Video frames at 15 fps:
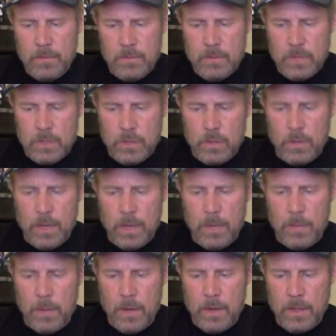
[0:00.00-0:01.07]
do my
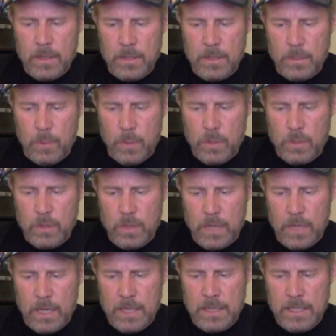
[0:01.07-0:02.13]
part and support you
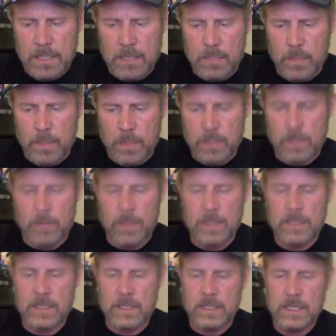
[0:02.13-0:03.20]
guys and spread your
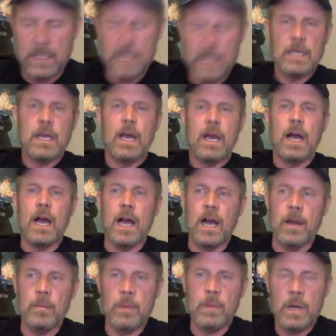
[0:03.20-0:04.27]
message.
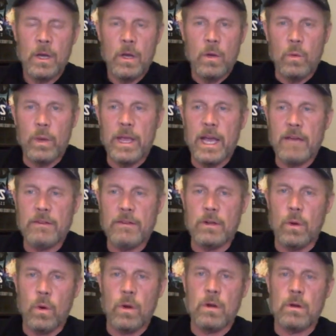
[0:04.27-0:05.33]
We have an
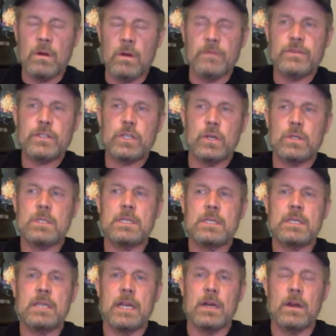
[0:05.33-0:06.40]
order of shirts
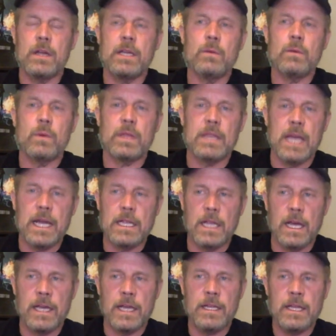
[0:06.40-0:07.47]
that are in with Nine
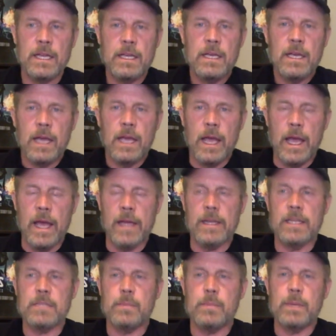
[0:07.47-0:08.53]
Line, and
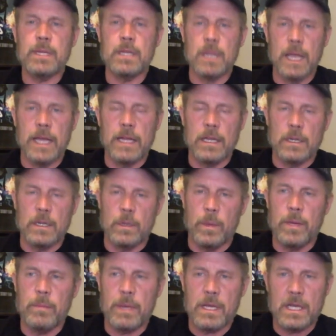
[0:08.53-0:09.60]
it's been delayed a little
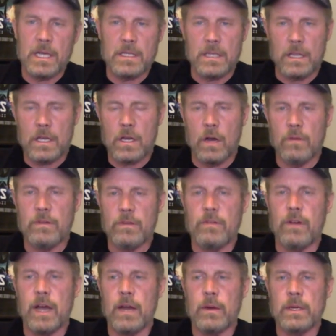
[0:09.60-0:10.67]
bit because of the COVID
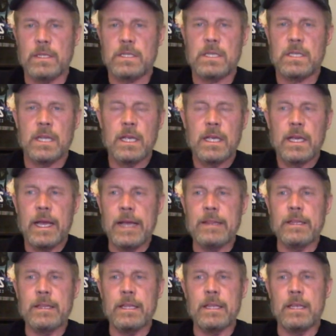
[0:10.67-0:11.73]
virus
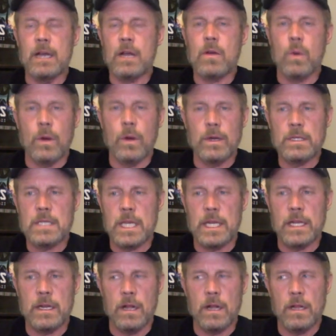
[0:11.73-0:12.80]
and the
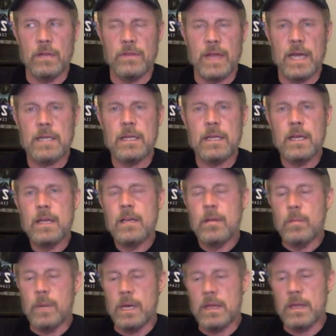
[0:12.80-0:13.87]
quarantine and all of that.
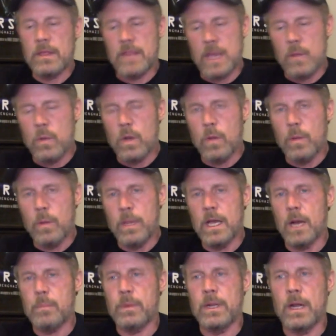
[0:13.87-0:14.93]
But they will be
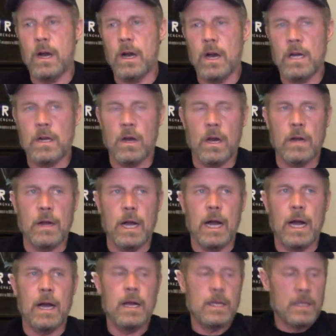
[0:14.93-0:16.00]
up on
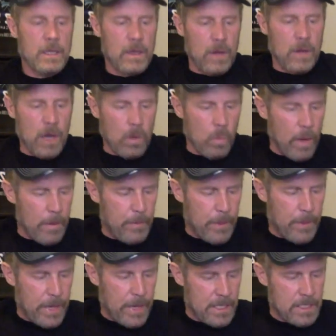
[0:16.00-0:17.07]
our
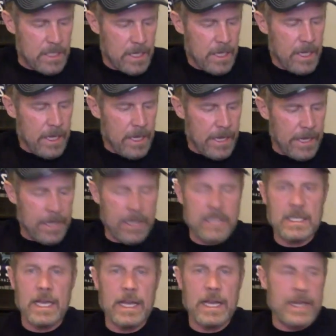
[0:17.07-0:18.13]
webpage. And
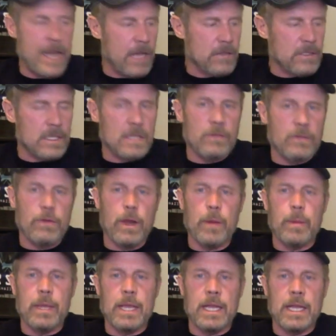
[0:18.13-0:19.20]
as I announced at the very
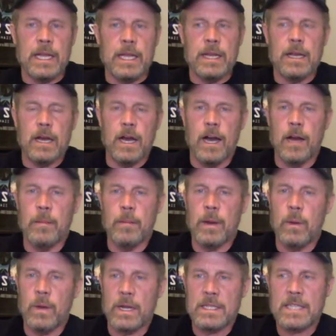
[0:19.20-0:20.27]
beginning, I
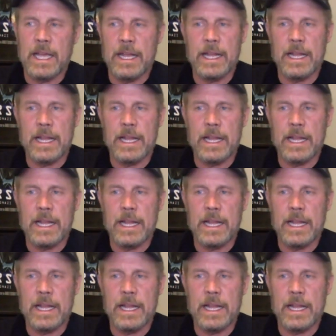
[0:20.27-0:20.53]
want to say it